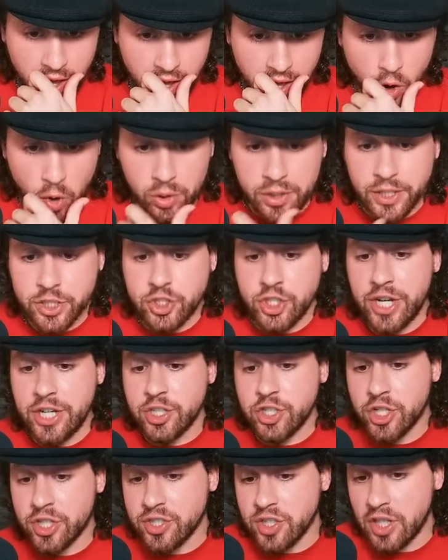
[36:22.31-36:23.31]

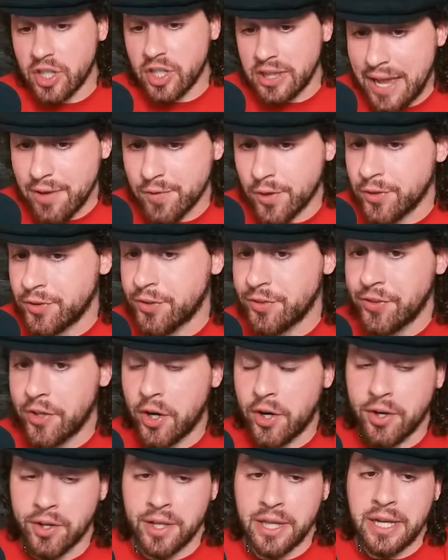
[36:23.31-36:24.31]
Oleksiejczuk's a live
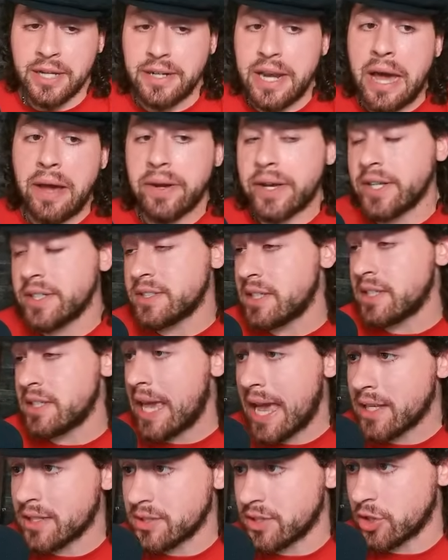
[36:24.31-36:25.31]
underdog, not because he
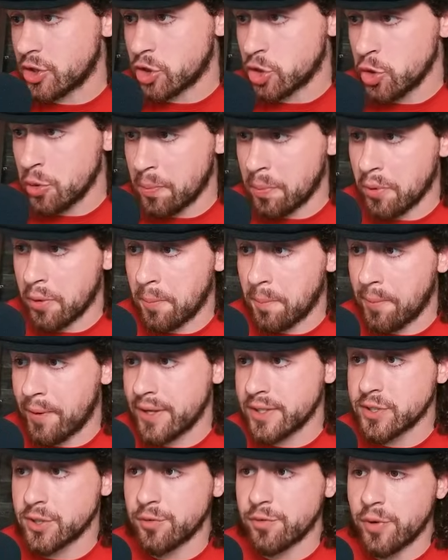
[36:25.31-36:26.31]
has this super
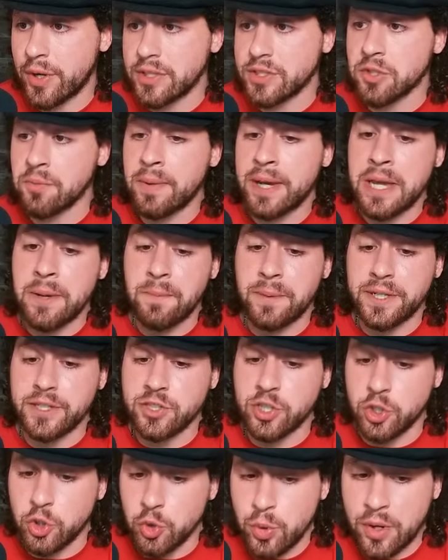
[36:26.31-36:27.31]
impressive resume, but he's
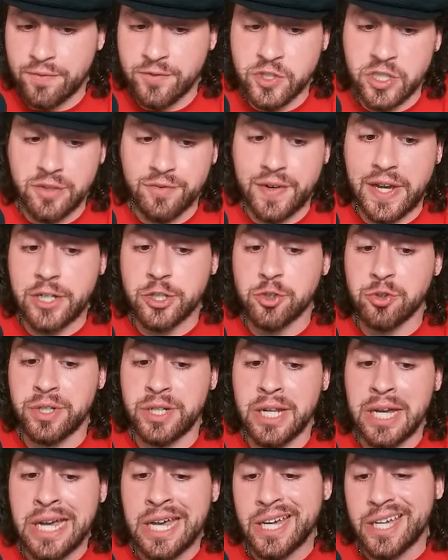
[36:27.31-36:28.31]
a UFC
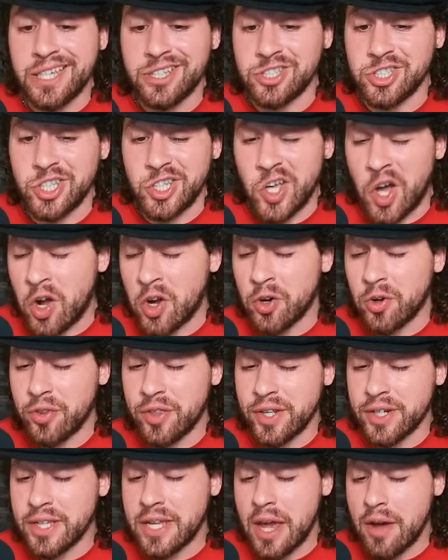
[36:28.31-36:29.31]
veteran. He's younger
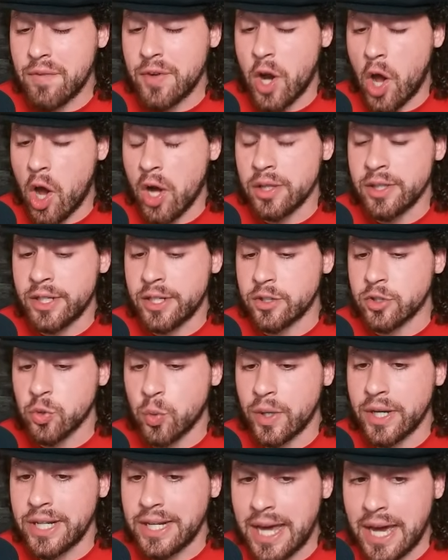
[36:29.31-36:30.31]
than Kevin Holland at
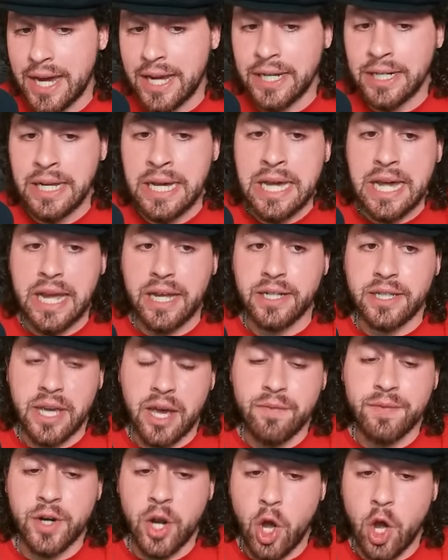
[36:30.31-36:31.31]
29, and
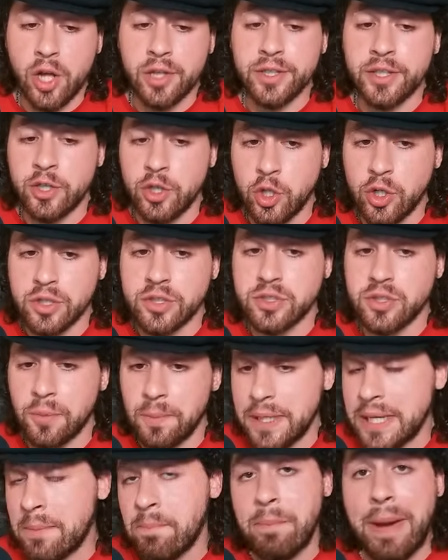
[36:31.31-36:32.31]
Kevin Holland looks to
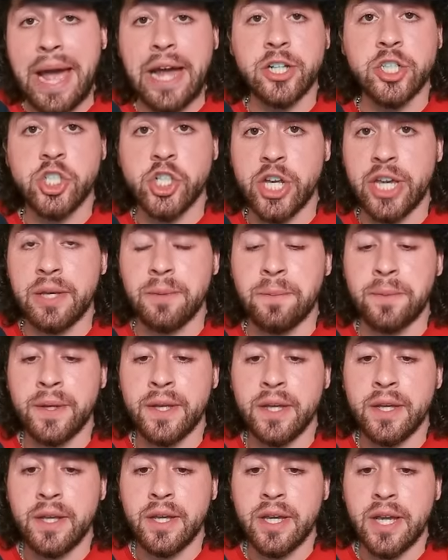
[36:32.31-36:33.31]
be in bad shape.
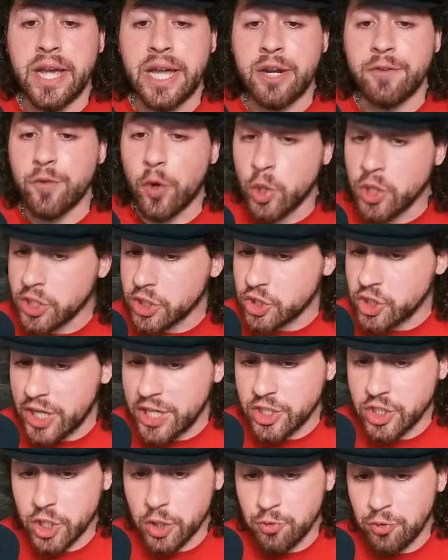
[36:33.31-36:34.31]
And if
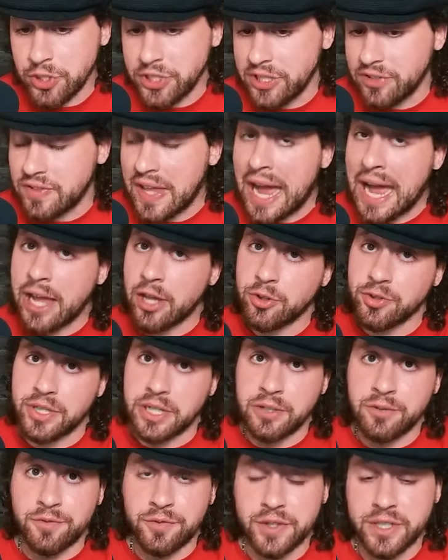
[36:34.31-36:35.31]
Oleksiejczuk really dialed
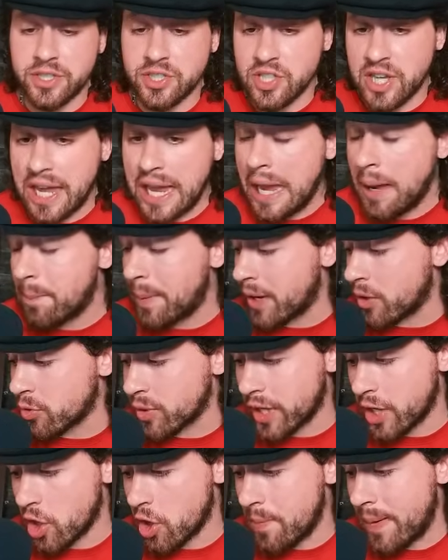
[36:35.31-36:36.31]
in for this camp, I don't
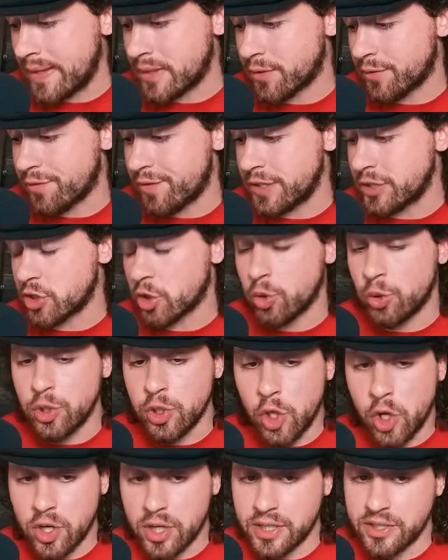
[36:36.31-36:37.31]
care about the physical
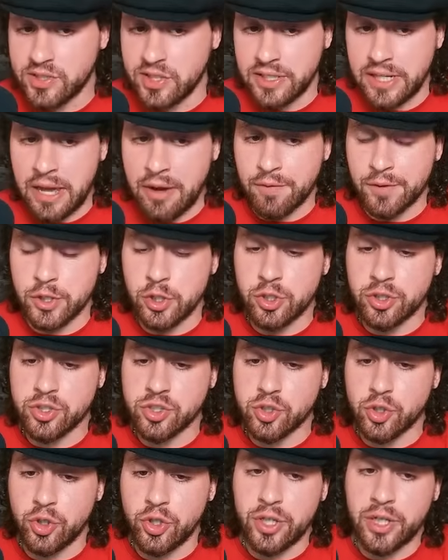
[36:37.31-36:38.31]
look because he never looks
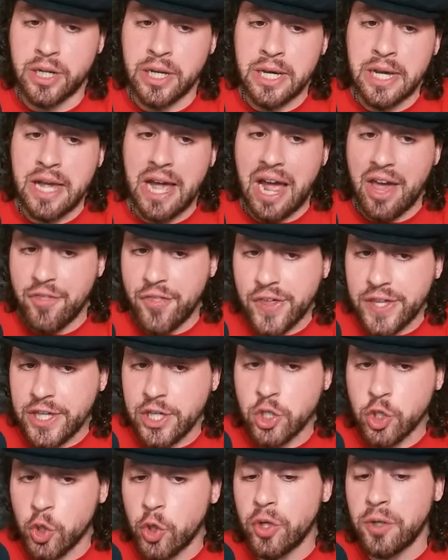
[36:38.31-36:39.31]
good. I think he
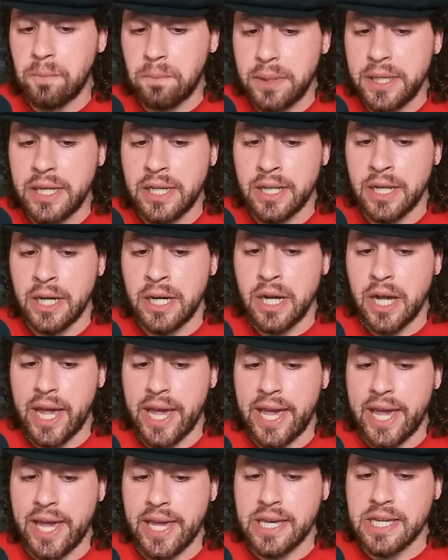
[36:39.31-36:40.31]
could beat
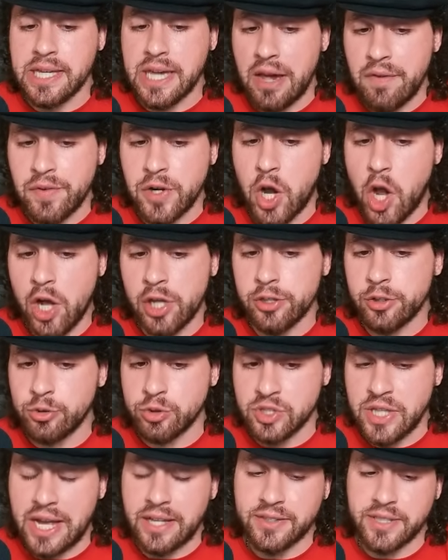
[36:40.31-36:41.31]
a Kevin Holland
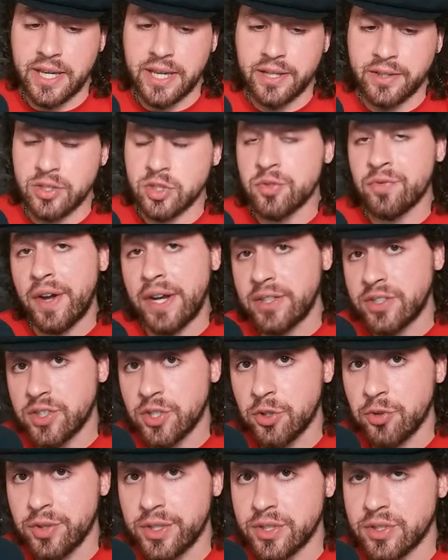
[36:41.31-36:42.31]
who's not taking this fight
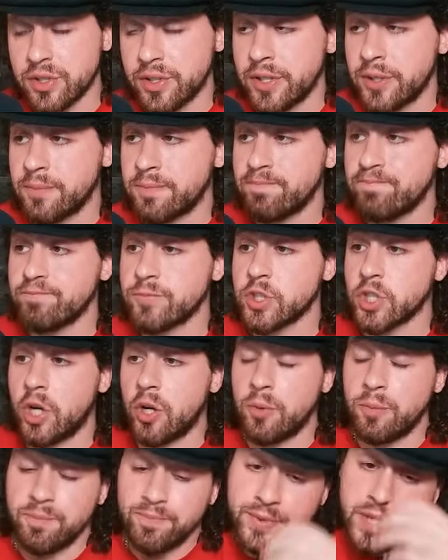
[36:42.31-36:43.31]
seriously.
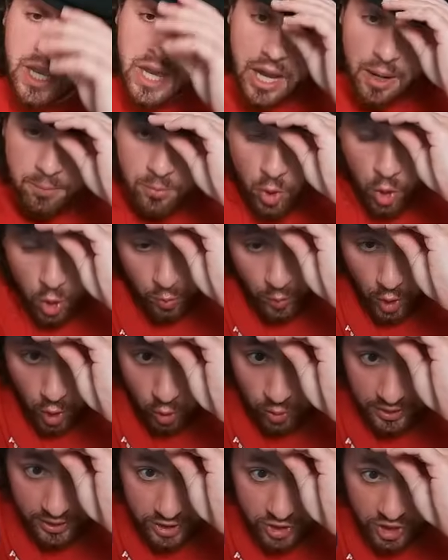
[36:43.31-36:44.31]
So I'm going with
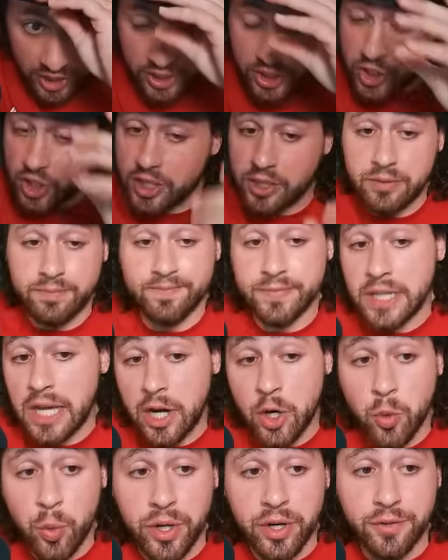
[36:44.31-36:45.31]
Oleksiejczuk. Got
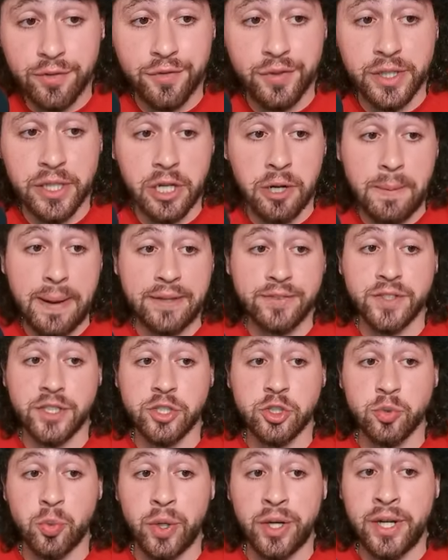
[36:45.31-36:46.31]
a weird feeling about
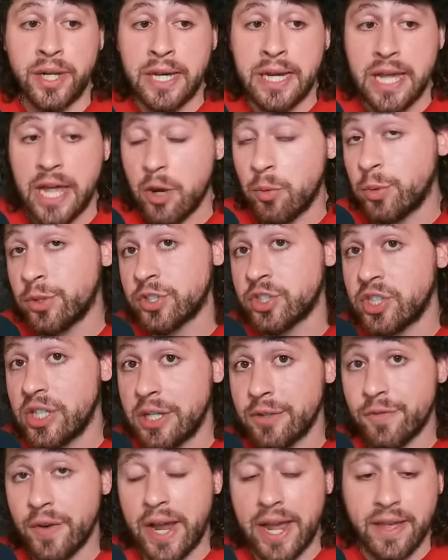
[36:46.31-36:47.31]
this one, and we'll see
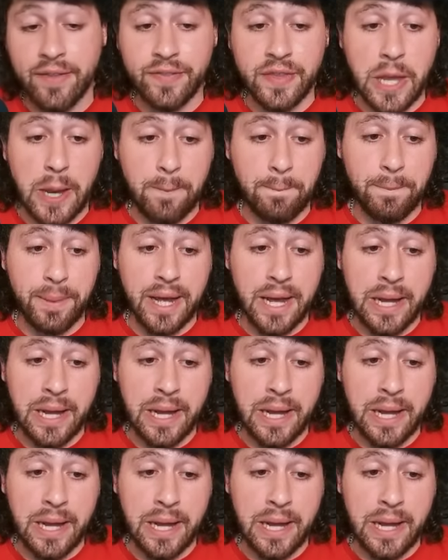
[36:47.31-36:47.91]
if I end up